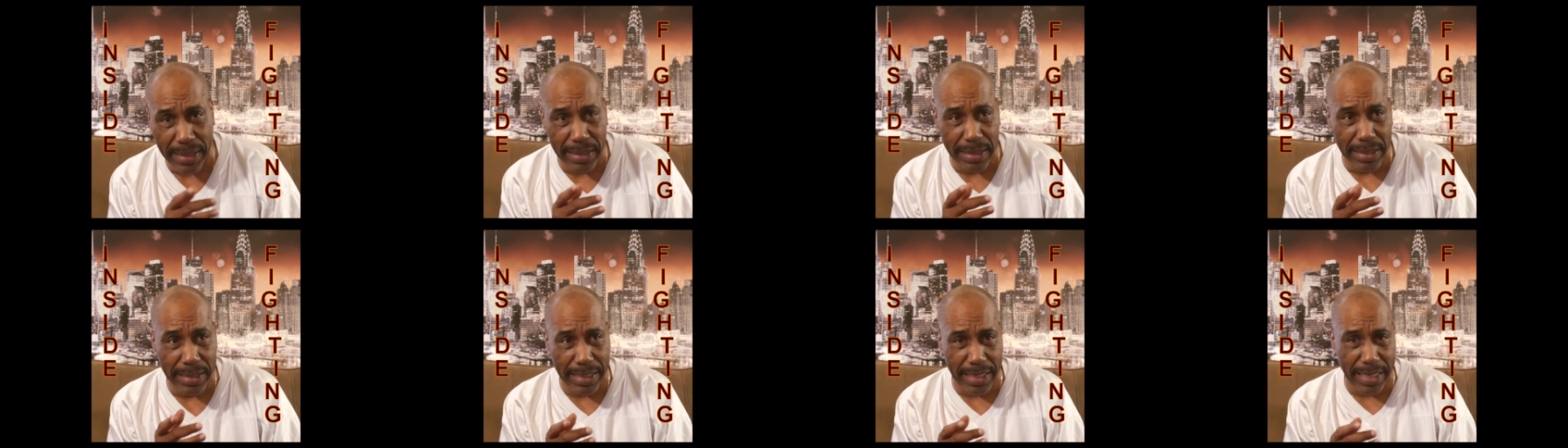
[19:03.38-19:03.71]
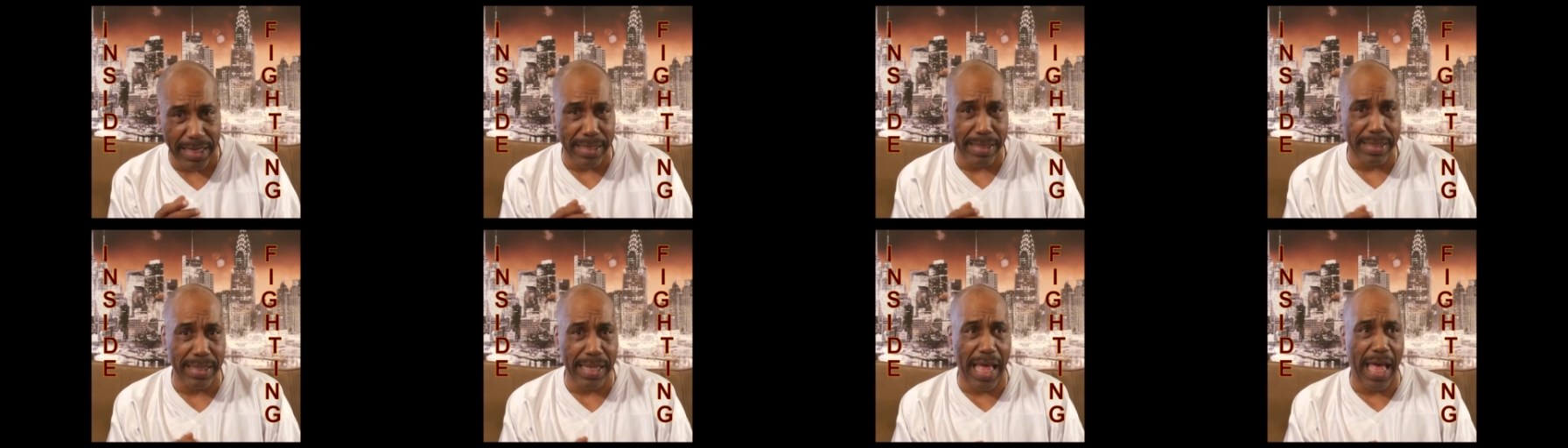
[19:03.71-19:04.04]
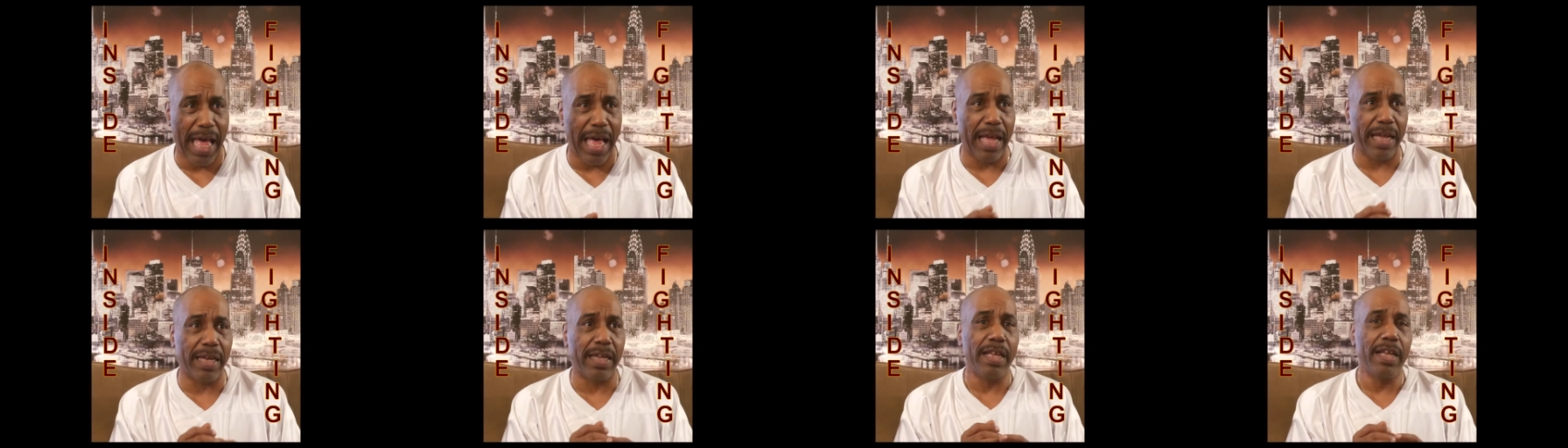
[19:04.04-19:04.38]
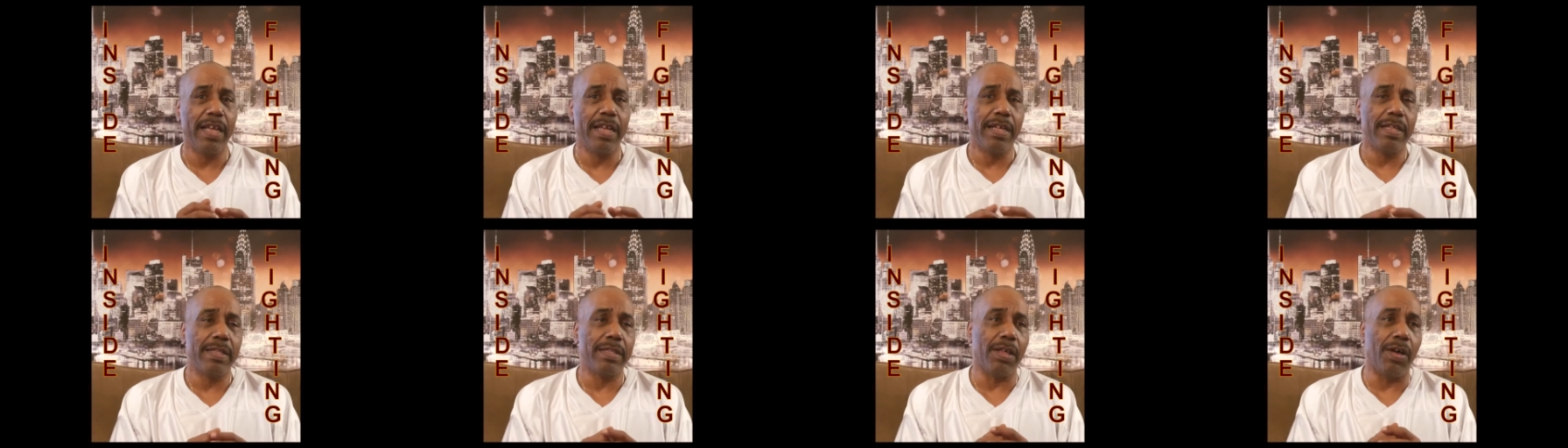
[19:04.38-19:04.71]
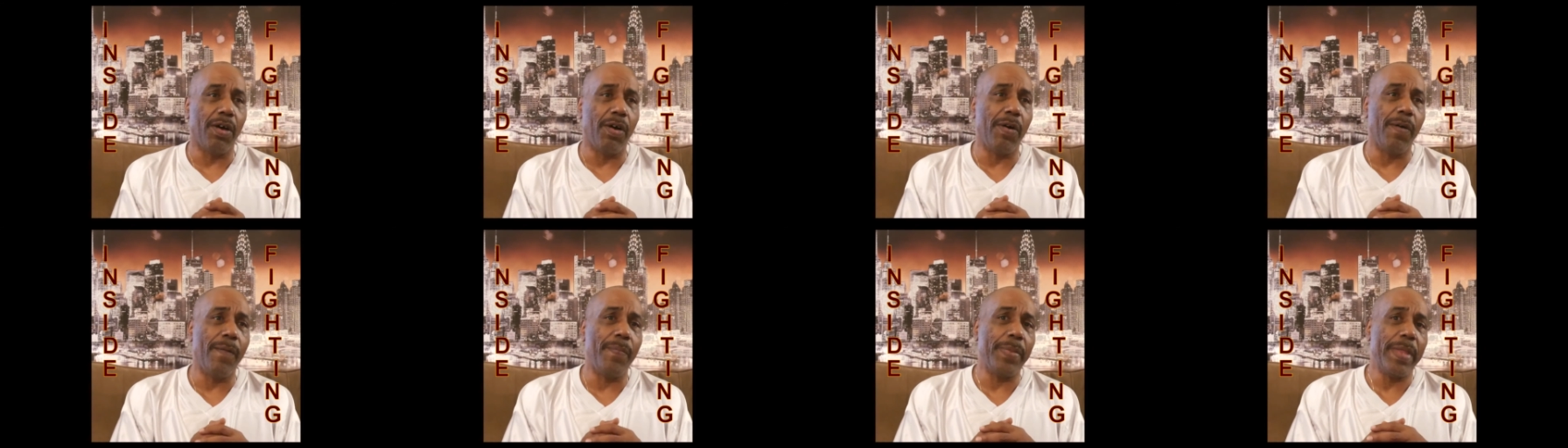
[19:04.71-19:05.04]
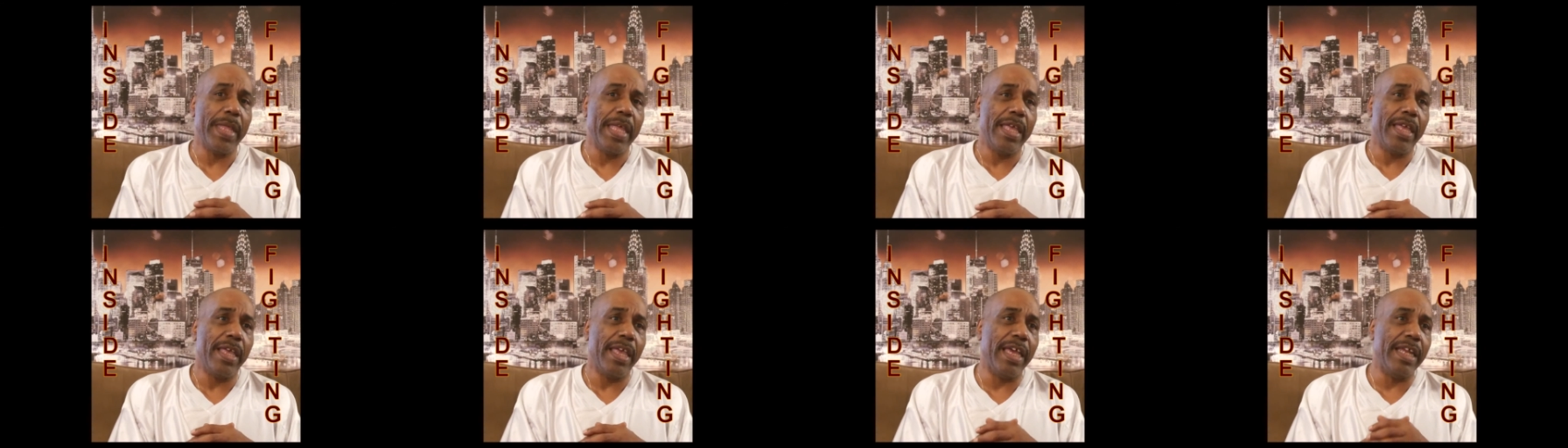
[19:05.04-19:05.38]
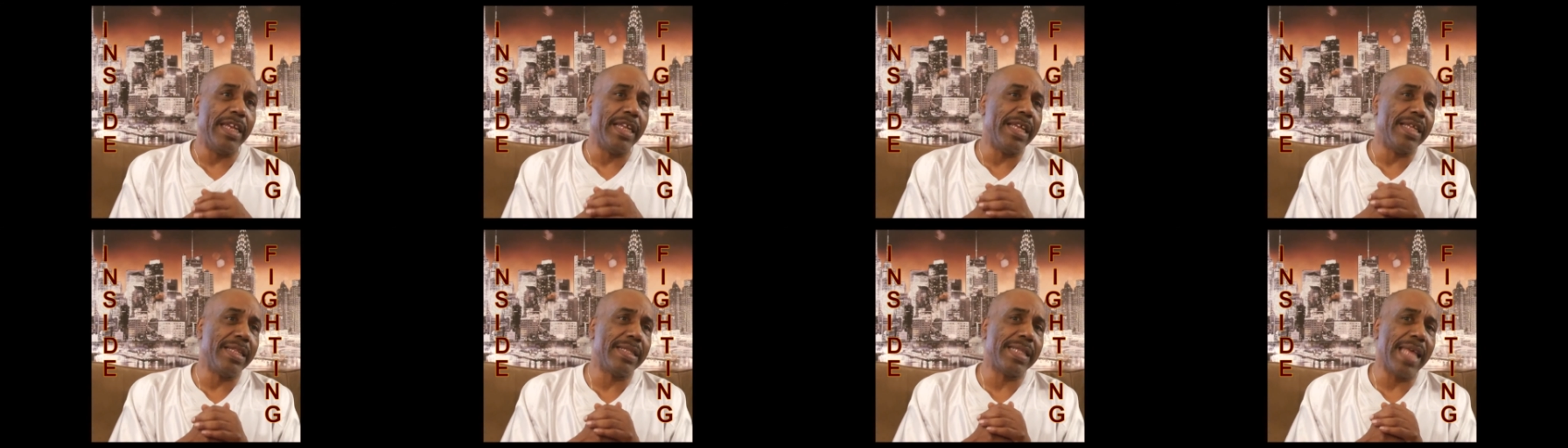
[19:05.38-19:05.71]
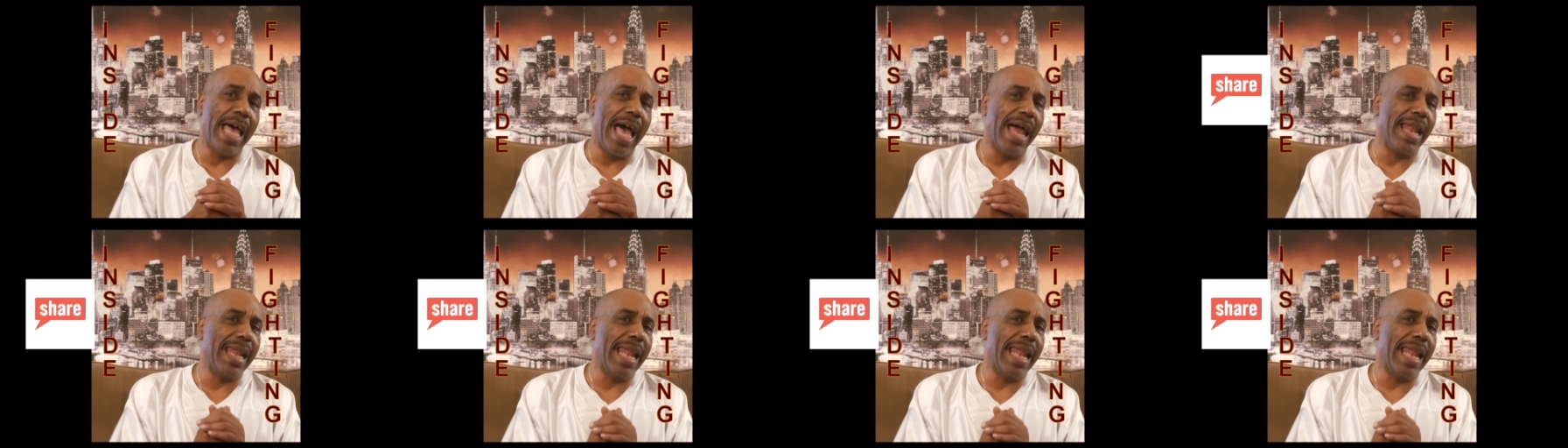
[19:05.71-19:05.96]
to the inside. So in the inside,